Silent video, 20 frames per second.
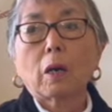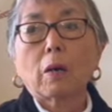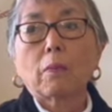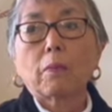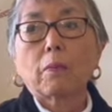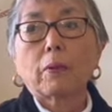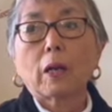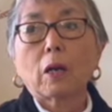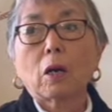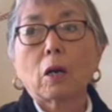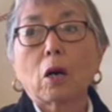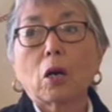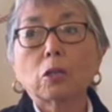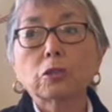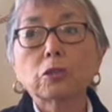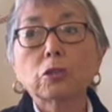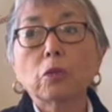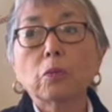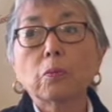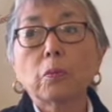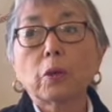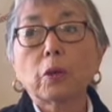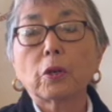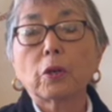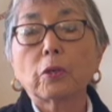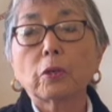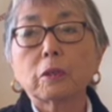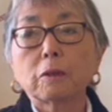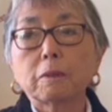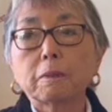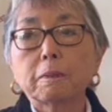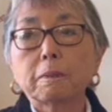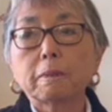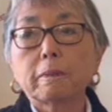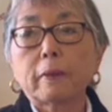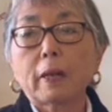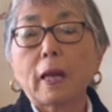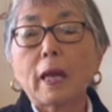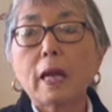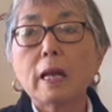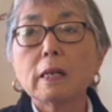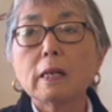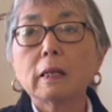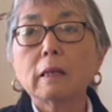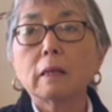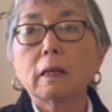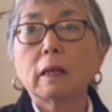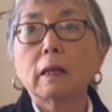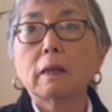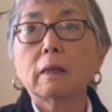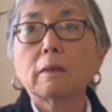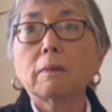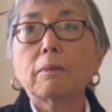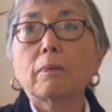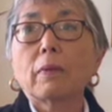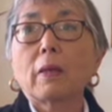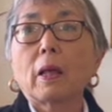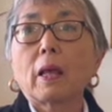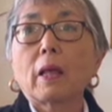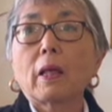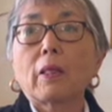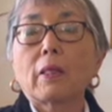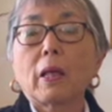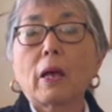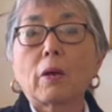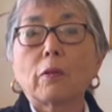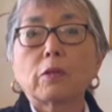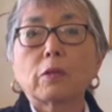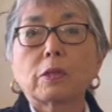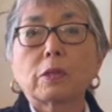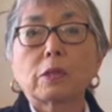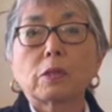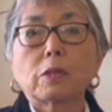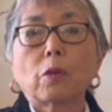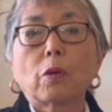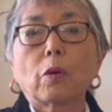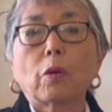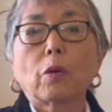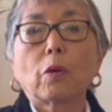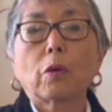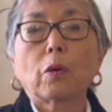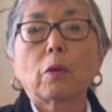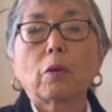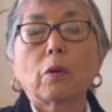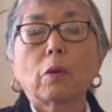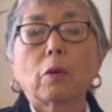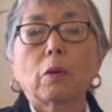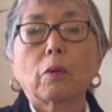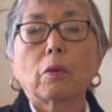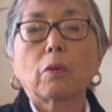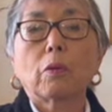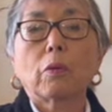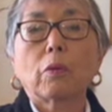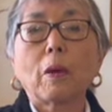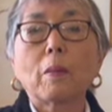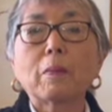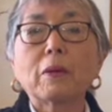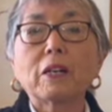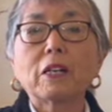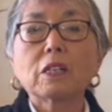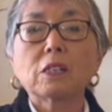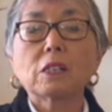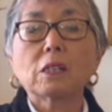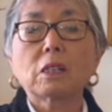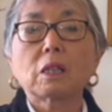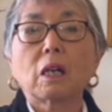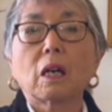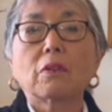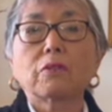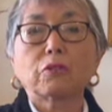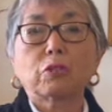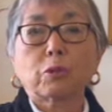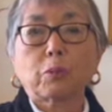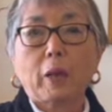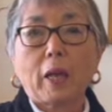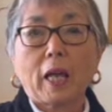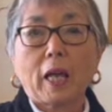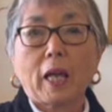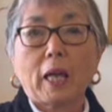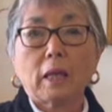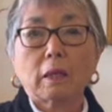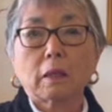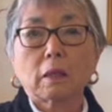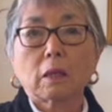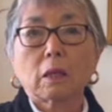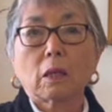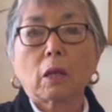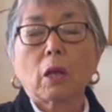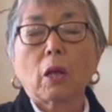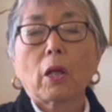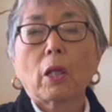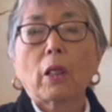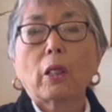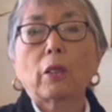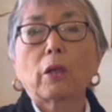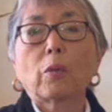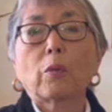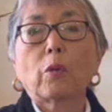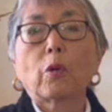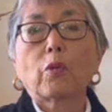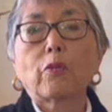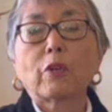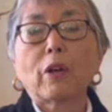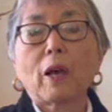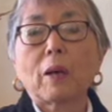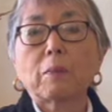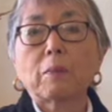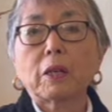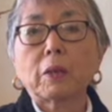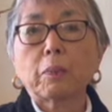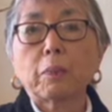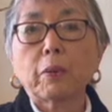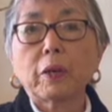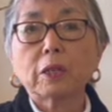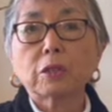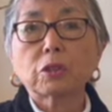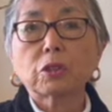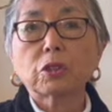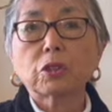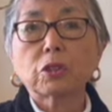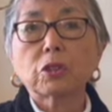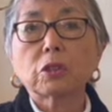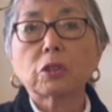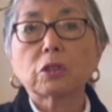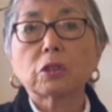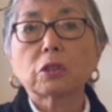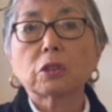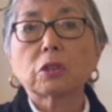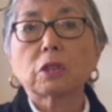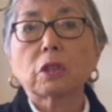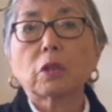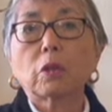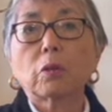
They also burned anything that was reminiscent of Japan. There were family pictures, there